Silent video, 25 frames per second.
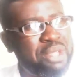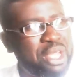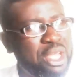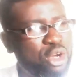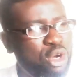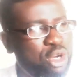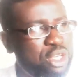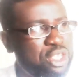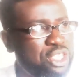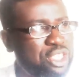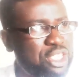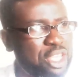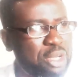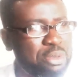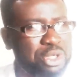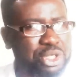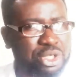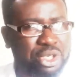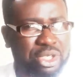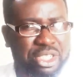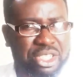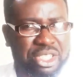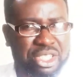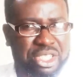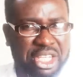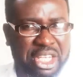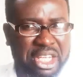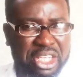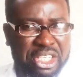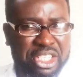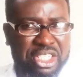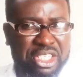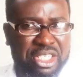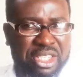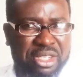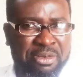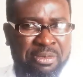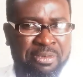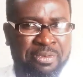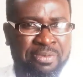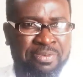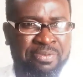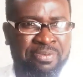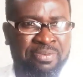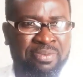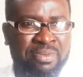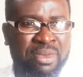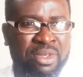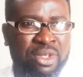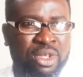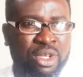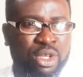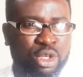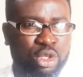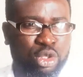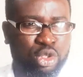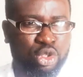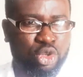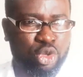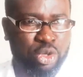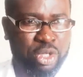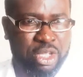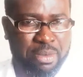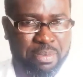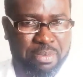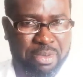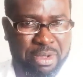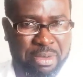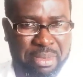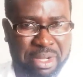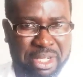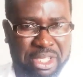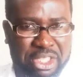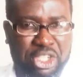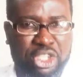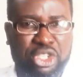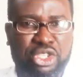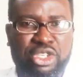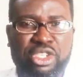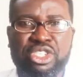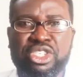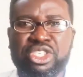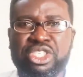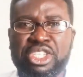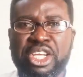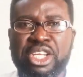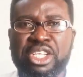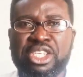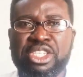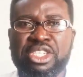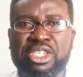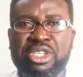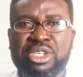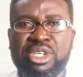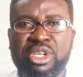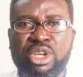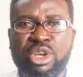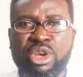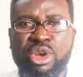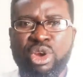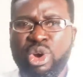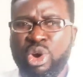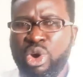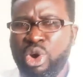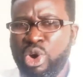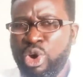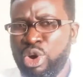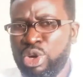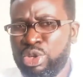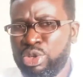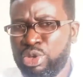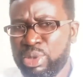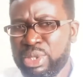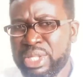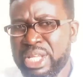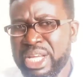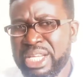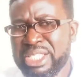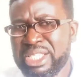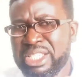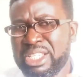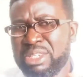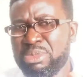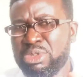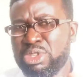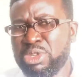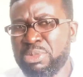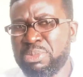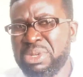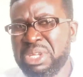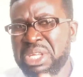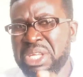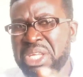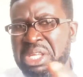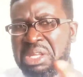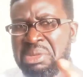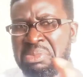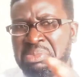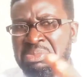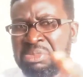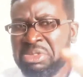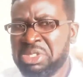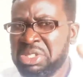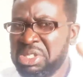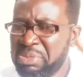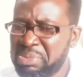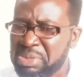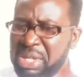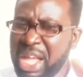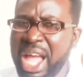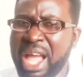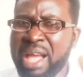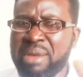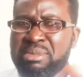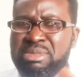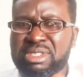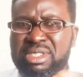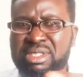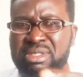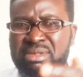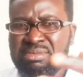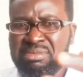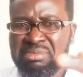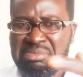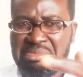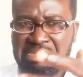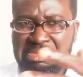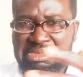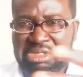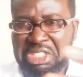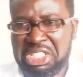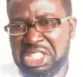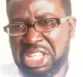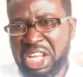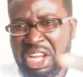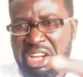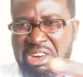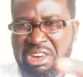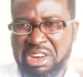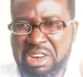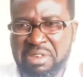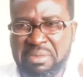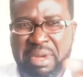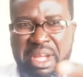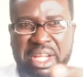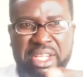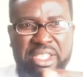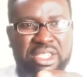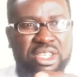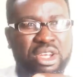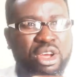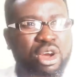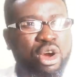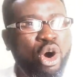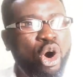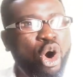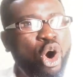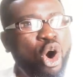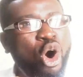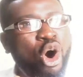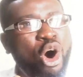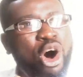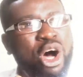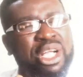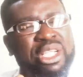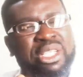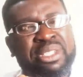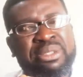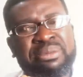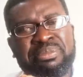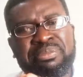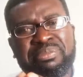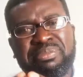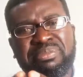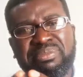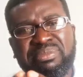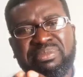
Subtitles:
the conception stage to the implementation stage. Although there seems to be sometimes disagreement on